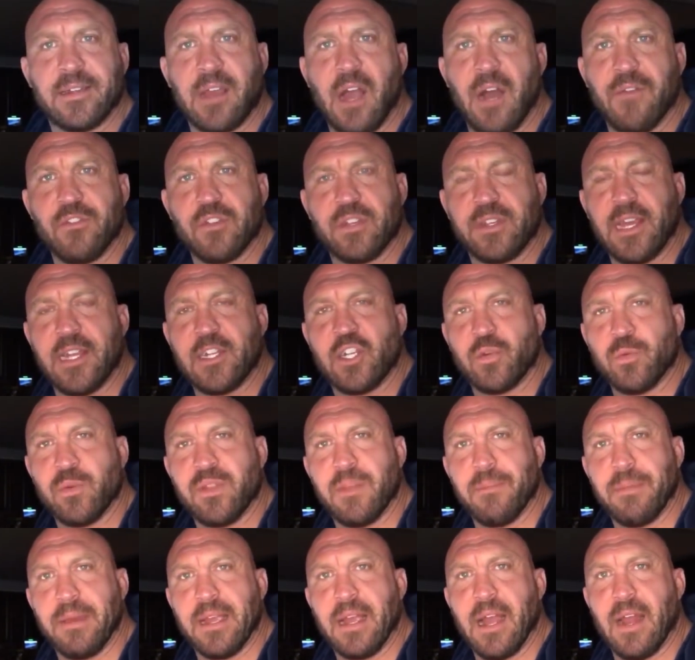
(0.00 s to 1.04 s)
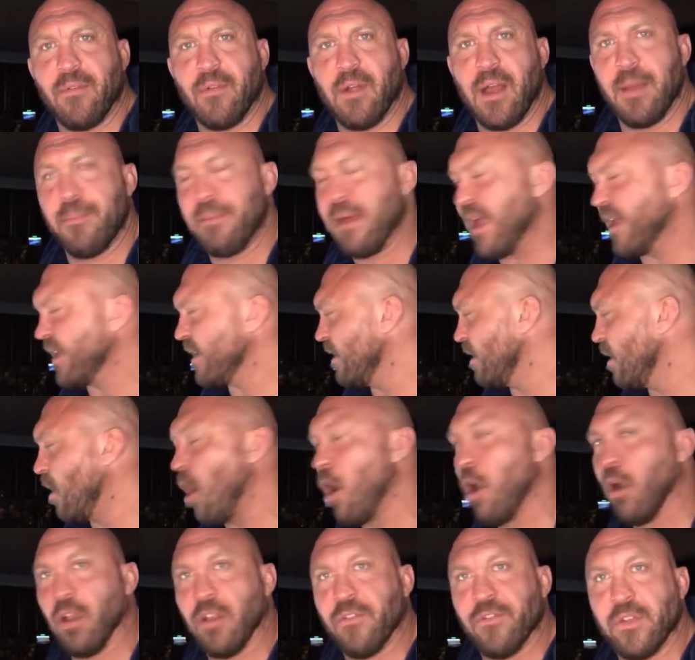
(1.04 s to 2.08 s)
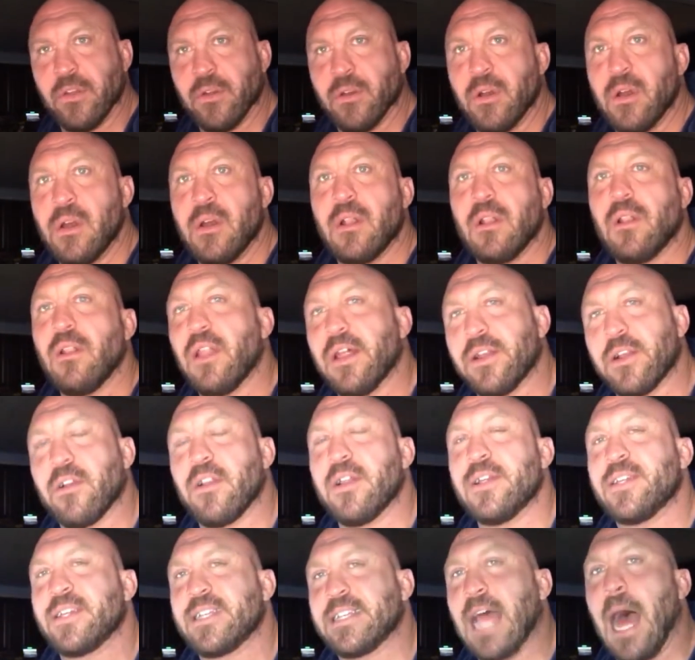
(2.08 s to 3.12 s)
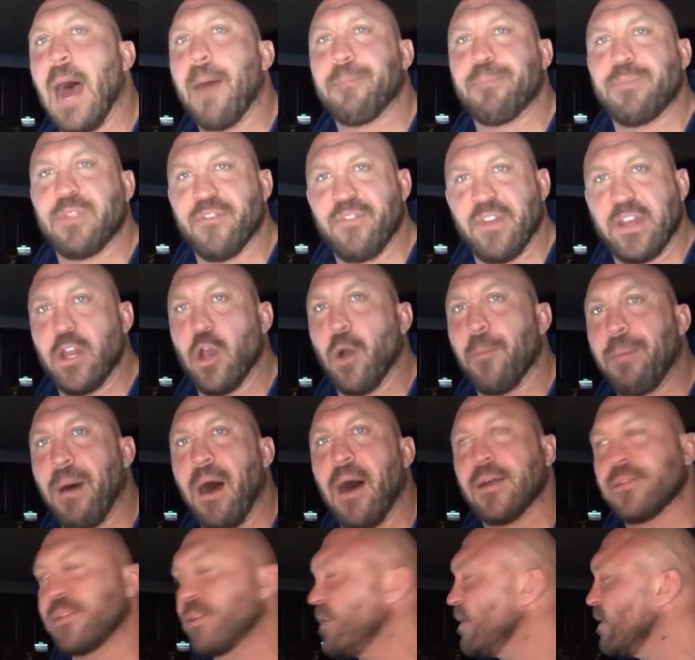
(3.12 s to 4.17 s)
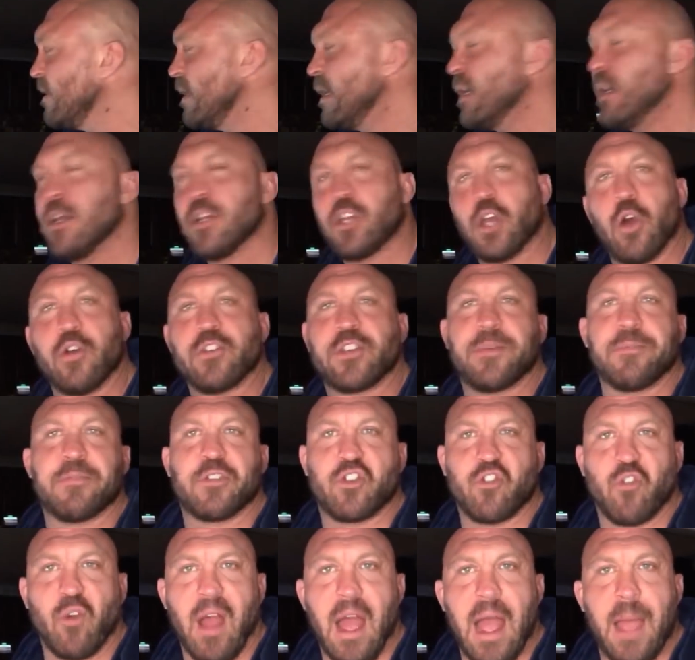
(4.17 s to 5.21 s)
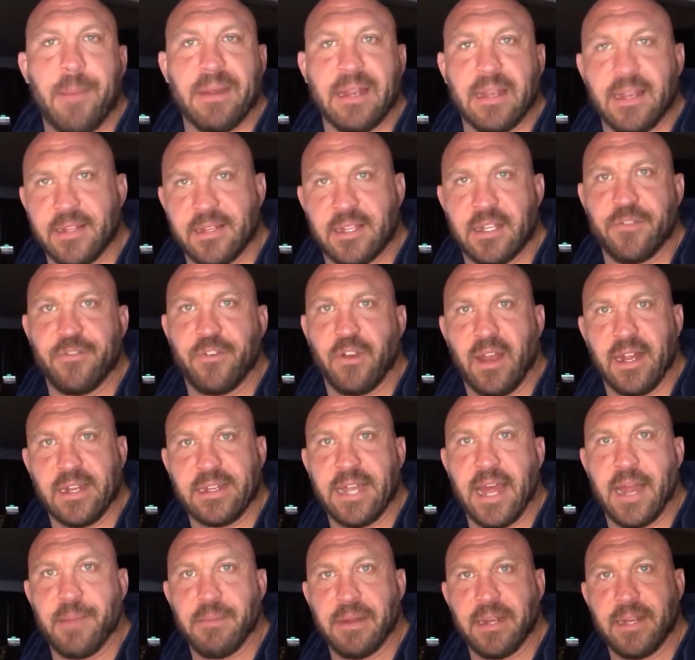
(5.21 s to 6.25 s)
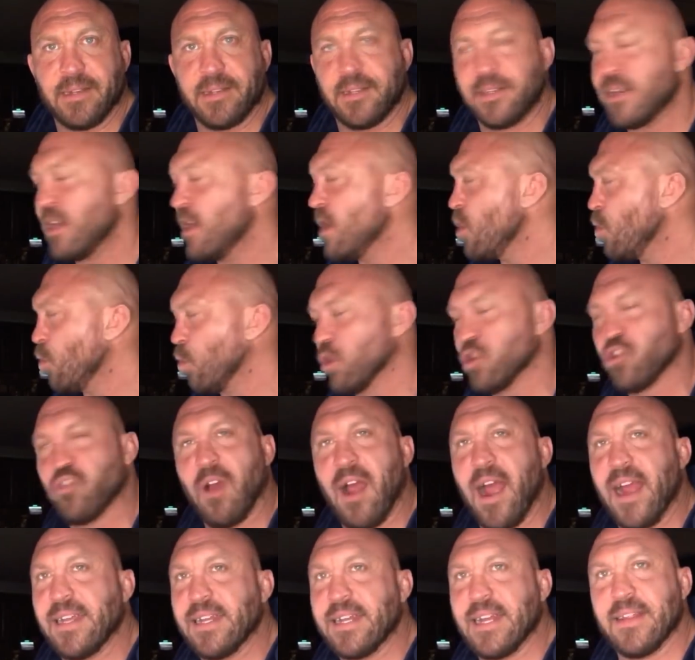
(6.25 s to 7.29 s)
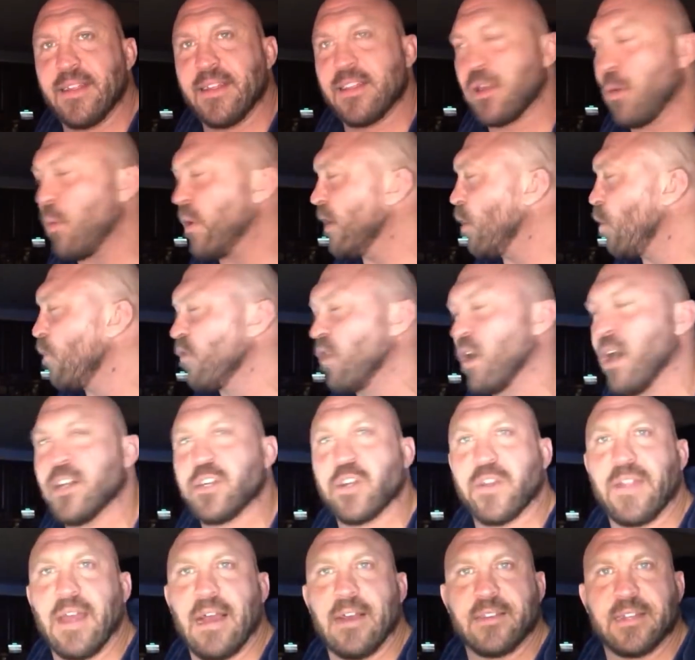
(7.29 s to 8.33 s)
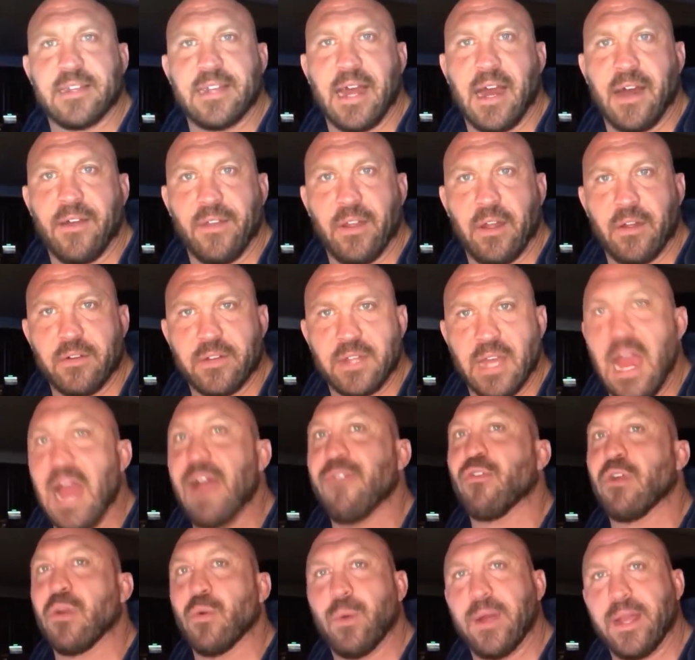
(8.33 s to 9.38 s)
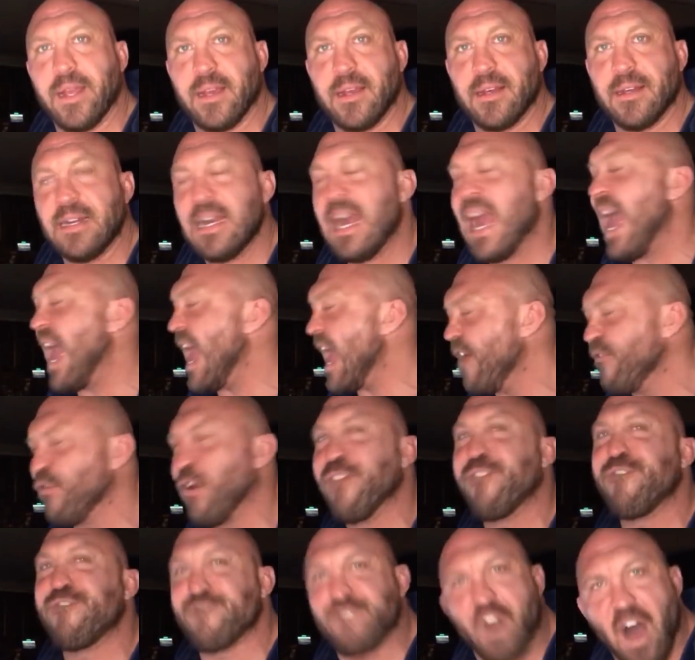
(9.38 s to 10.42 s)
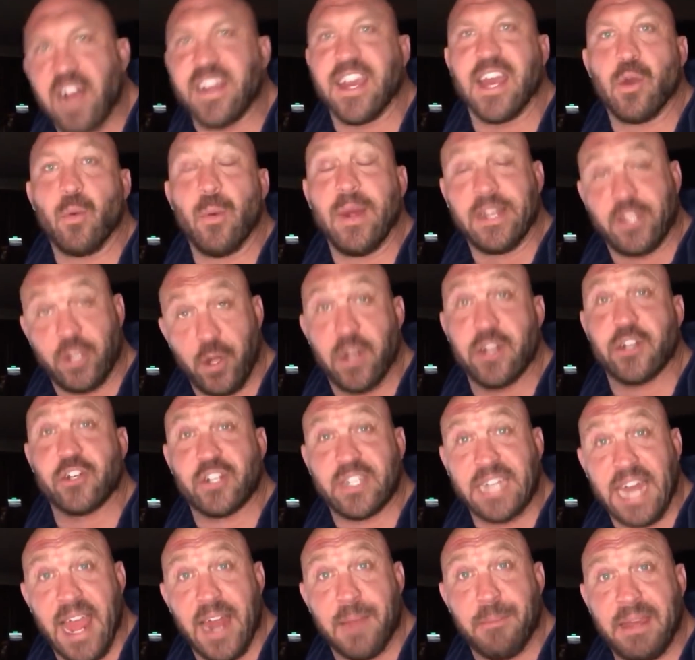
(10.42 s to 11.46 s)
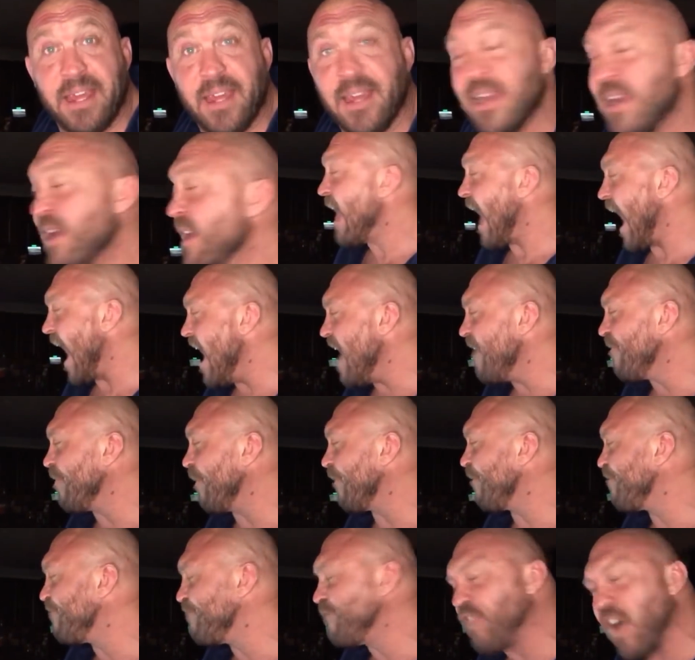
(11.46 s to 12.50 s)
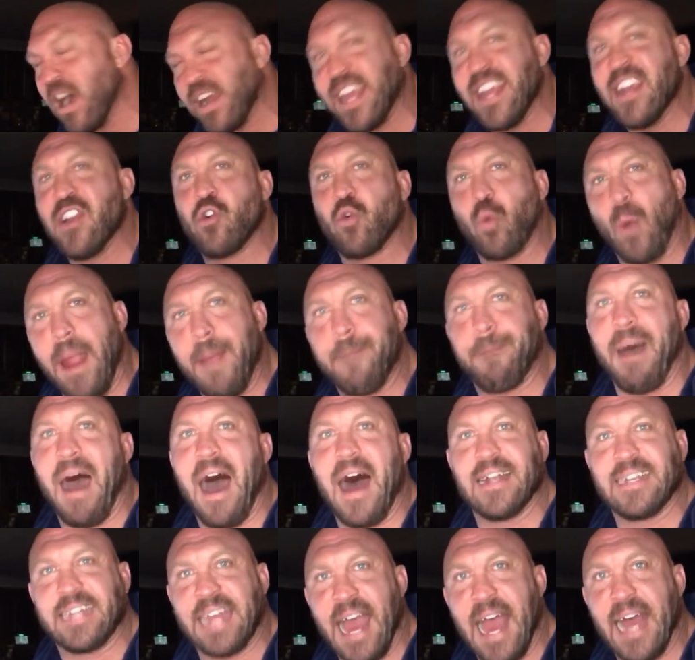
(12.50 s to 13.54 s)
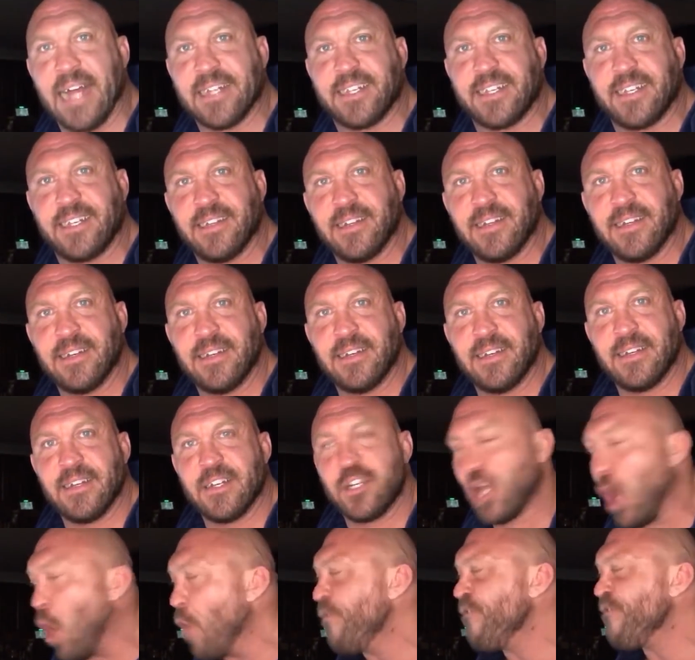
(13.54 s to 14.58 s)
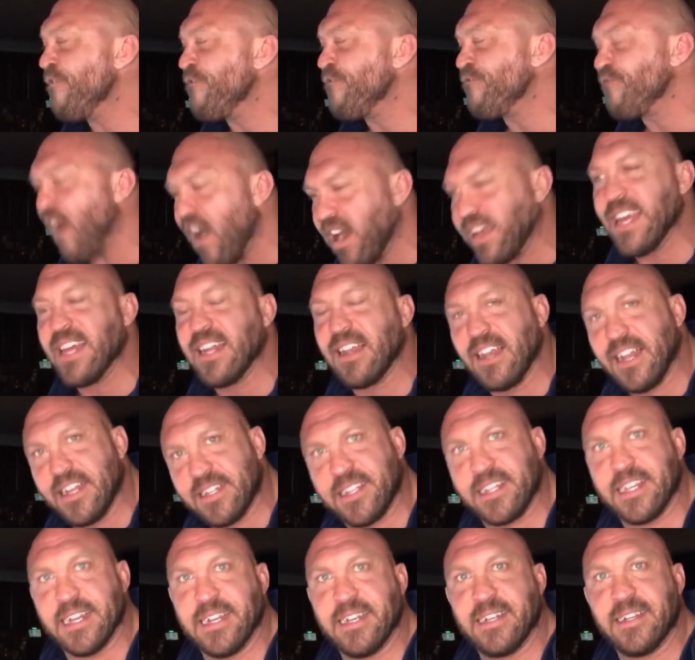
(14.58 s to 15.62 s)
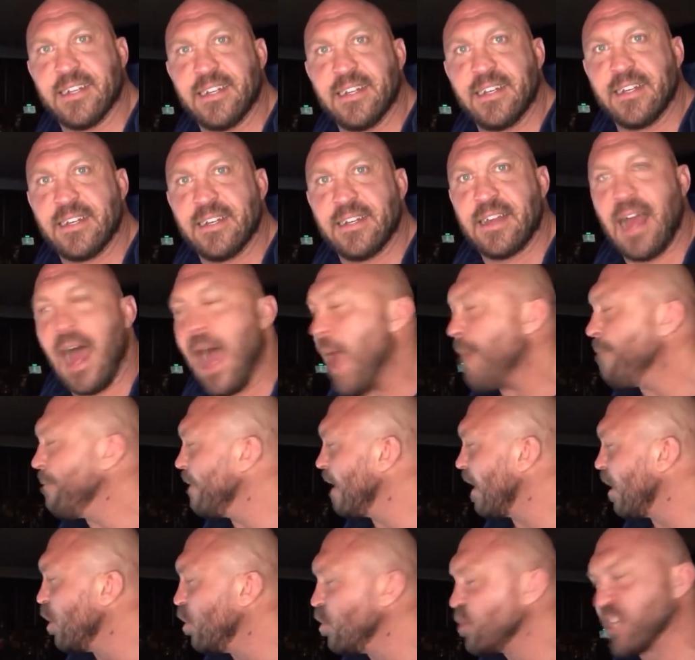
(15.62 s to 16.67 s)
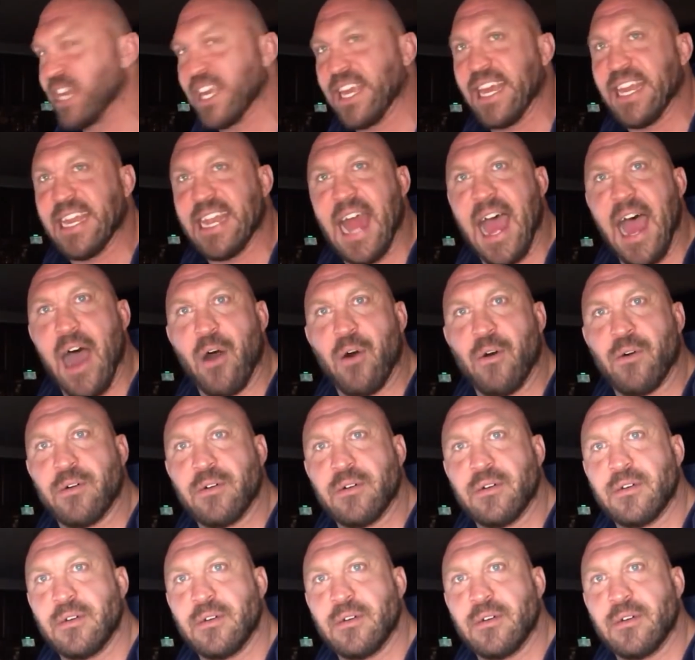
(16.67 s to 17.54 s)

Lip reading: Conversation with the Big Guy Ryback. All of you. Literally stop the video, pause it, go subscribe and listen for like 10 minutes. We're trying to get this. I want over 100,000 downloads every week. Every fucking week. Do you understand me? I have a fucking great podcast. Go fucking listen. I'm losing it now.